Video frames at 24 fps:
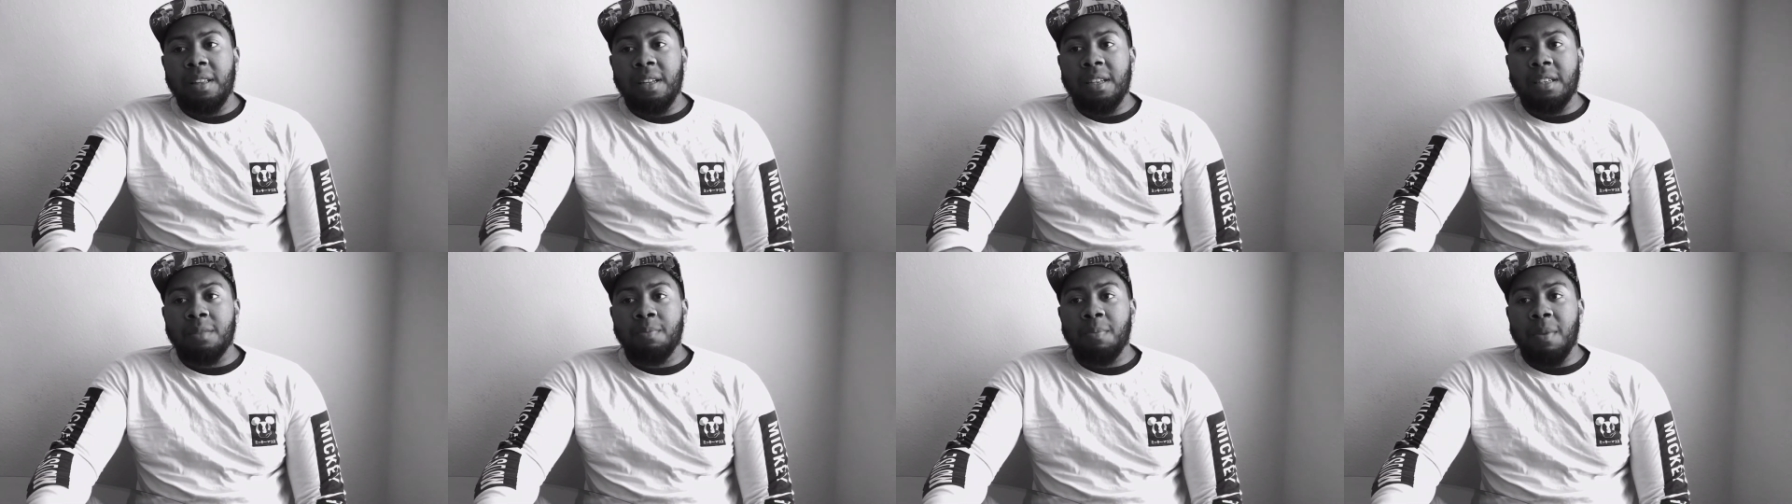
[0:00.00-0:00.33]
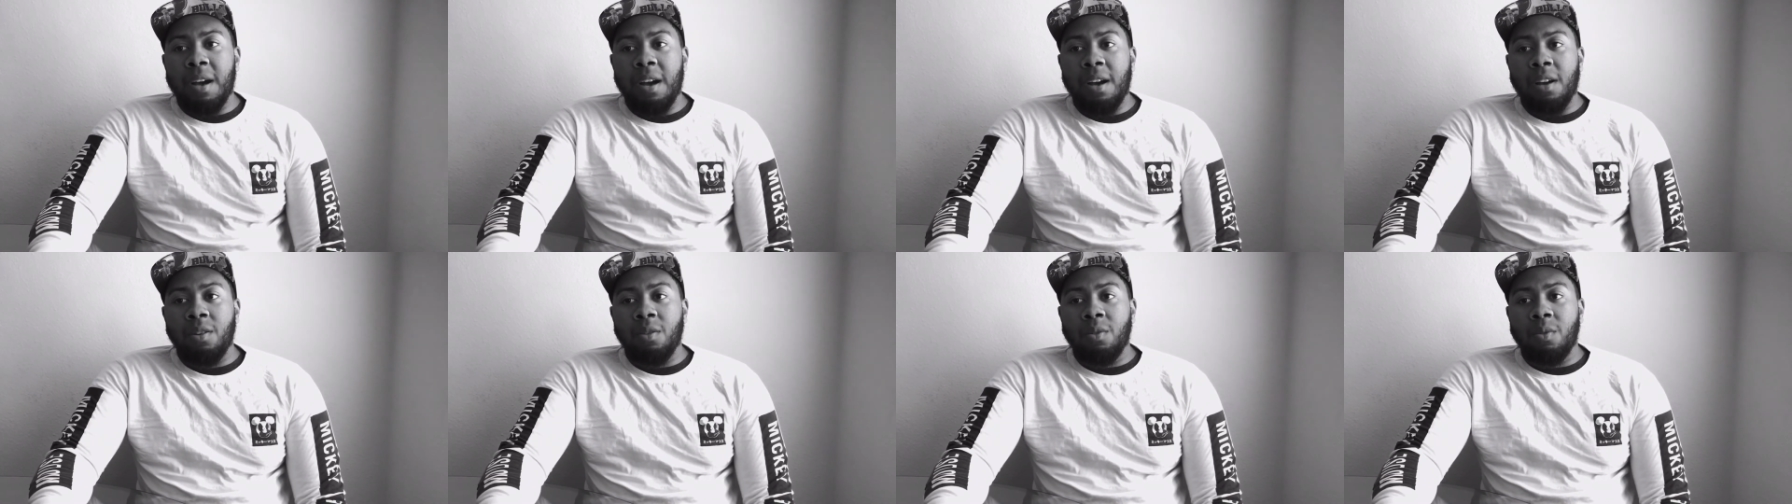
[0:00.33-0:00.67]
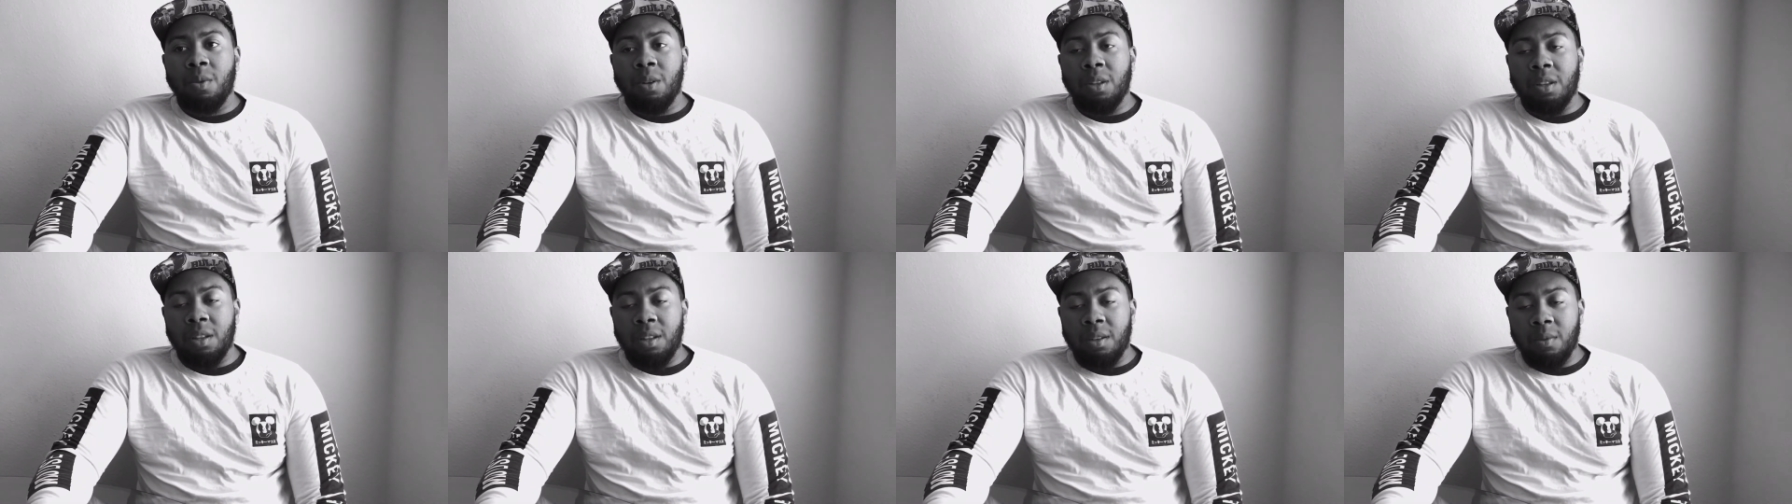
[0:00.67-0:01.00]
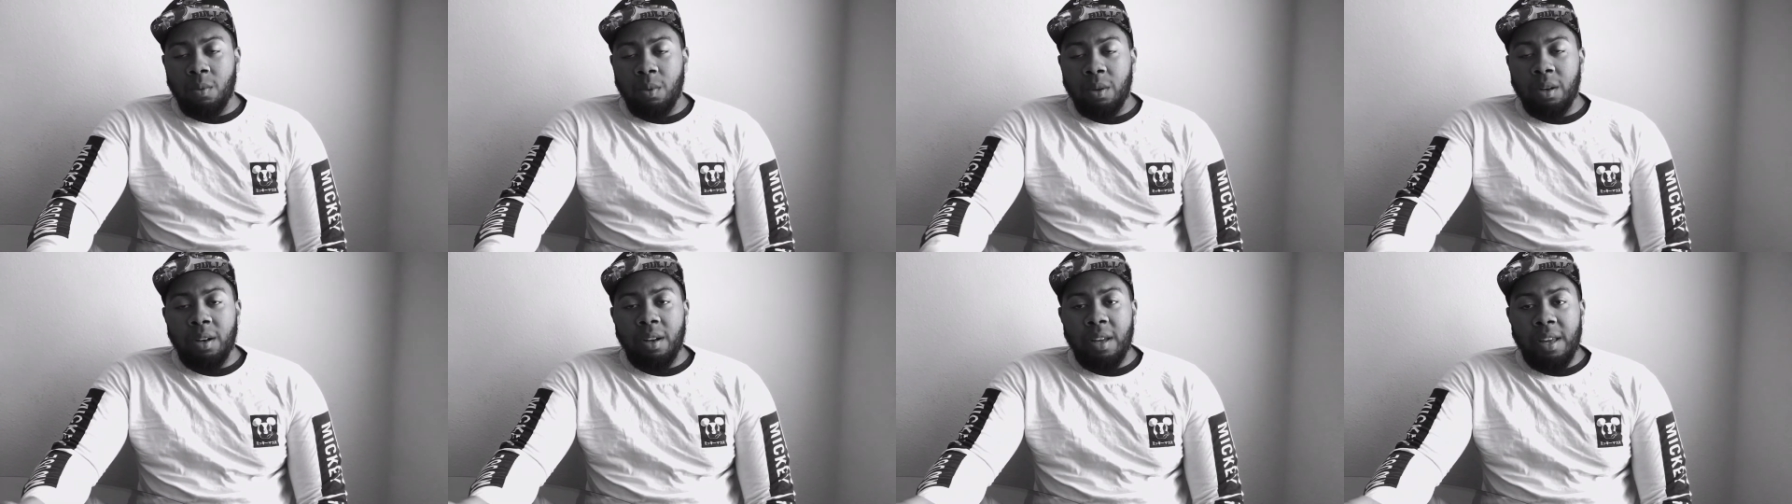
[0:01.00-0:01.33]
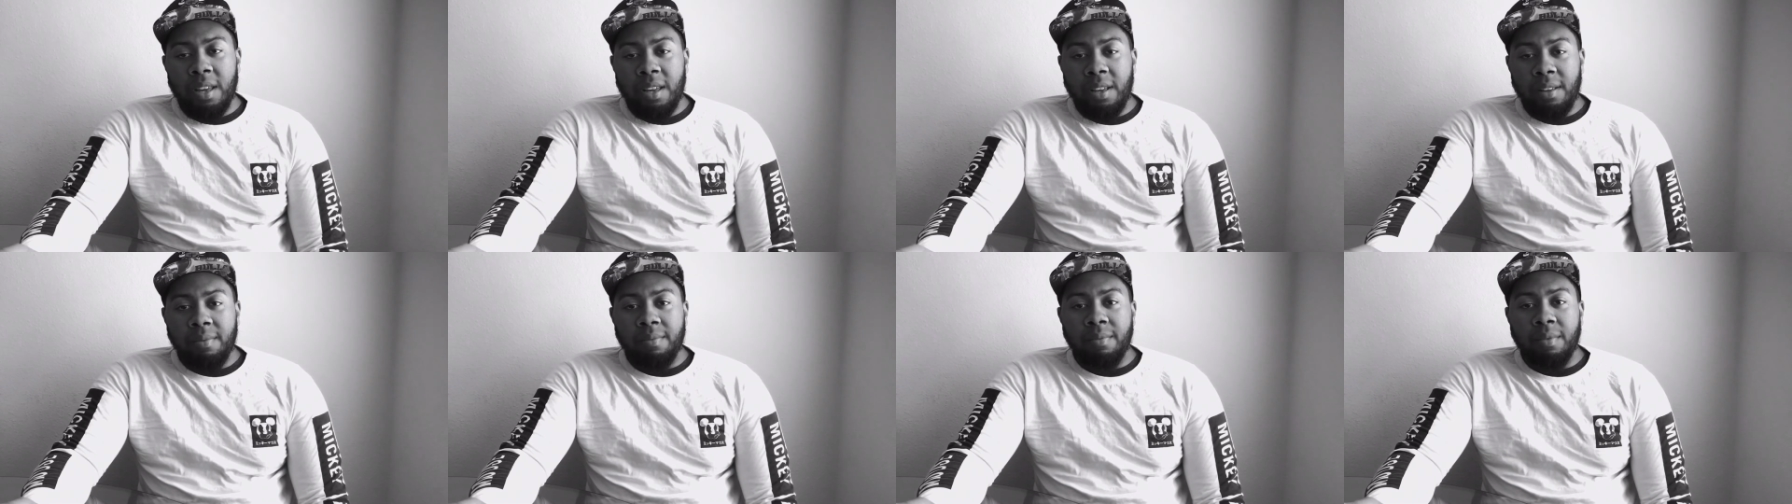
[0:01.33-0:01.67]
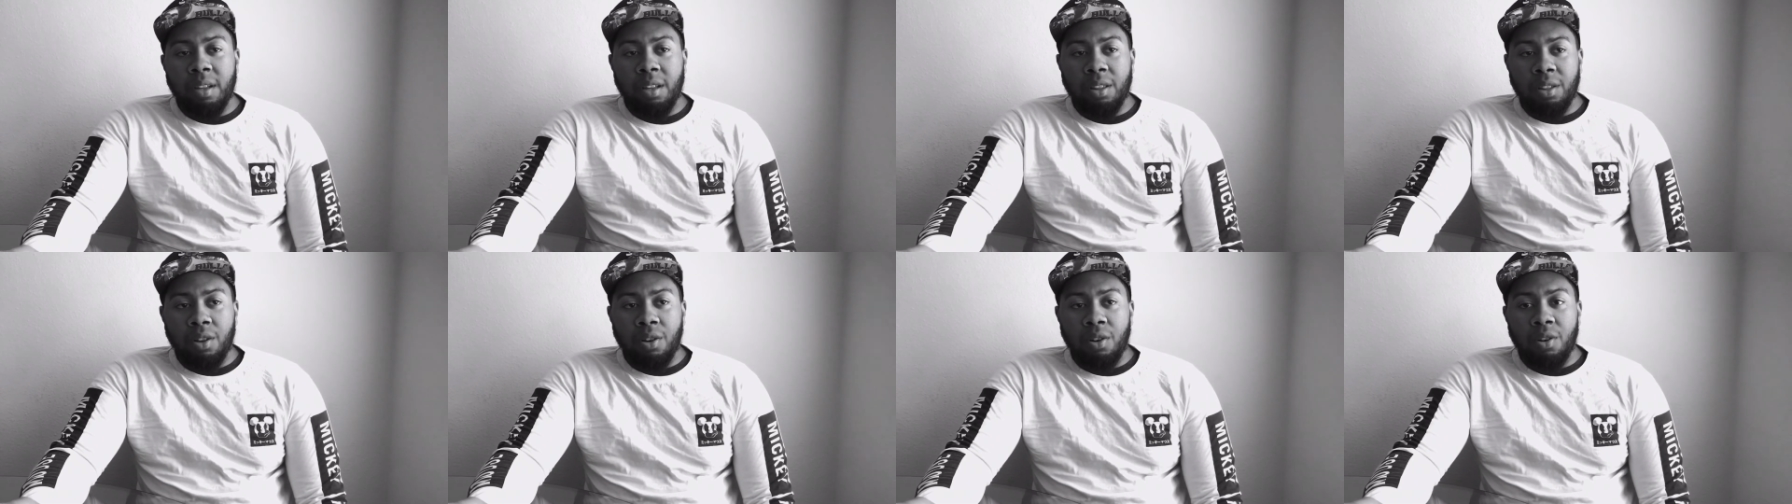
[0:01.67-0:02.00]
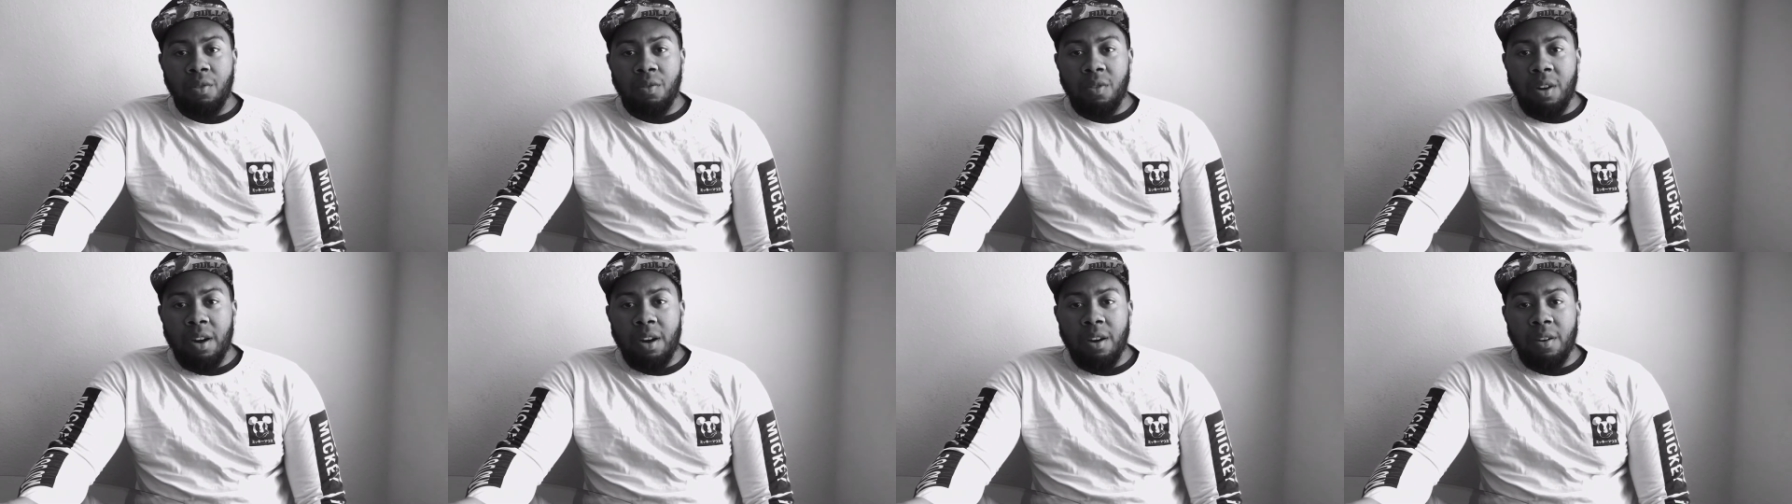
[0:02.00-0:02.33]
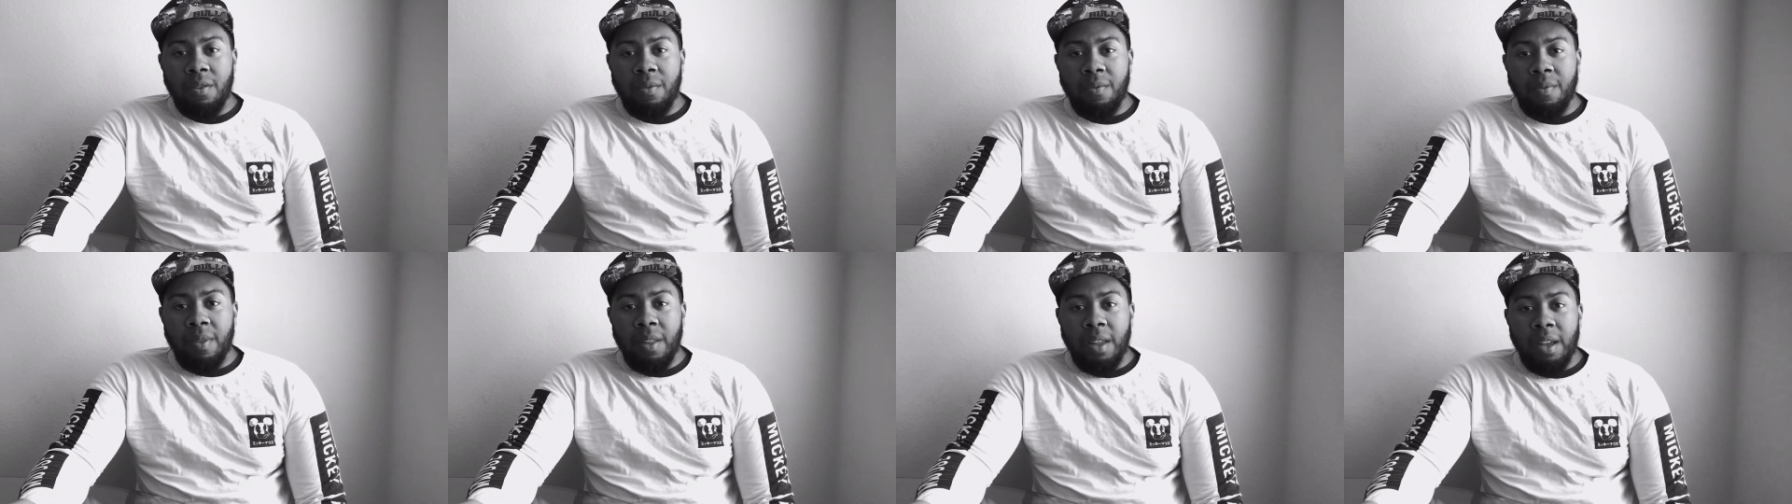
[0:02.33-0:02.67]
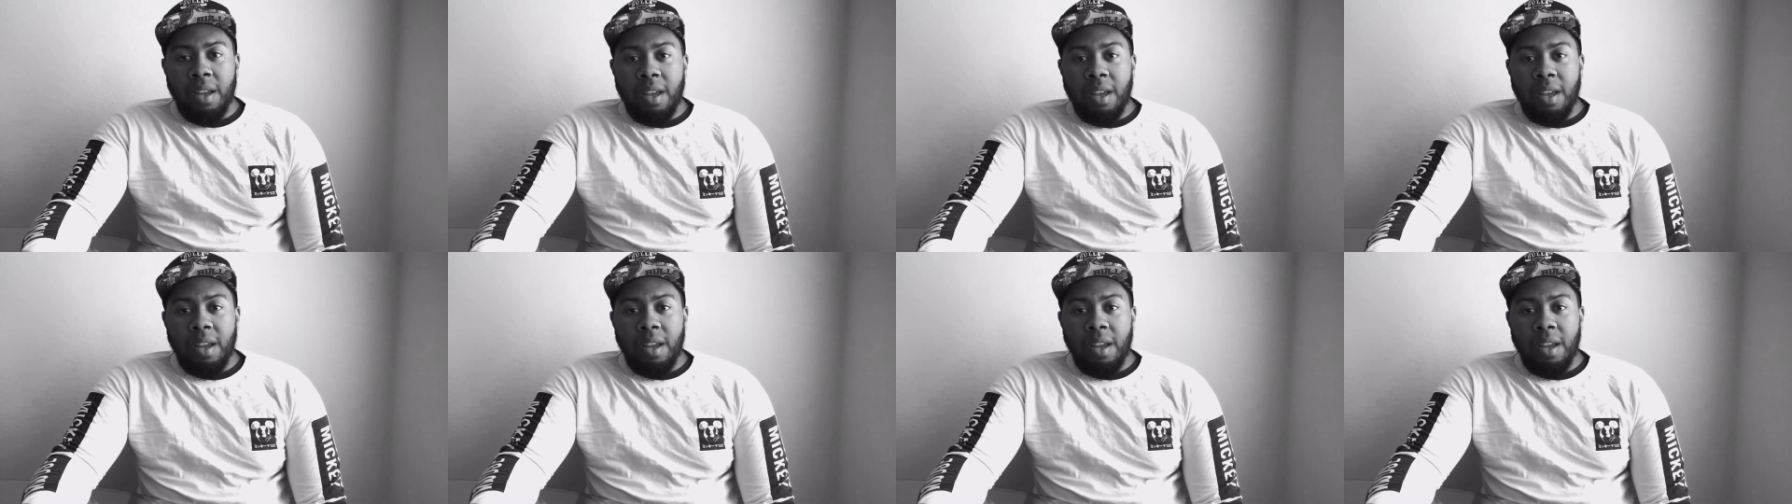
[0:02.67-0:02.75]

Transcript: this battle with the, when he the third round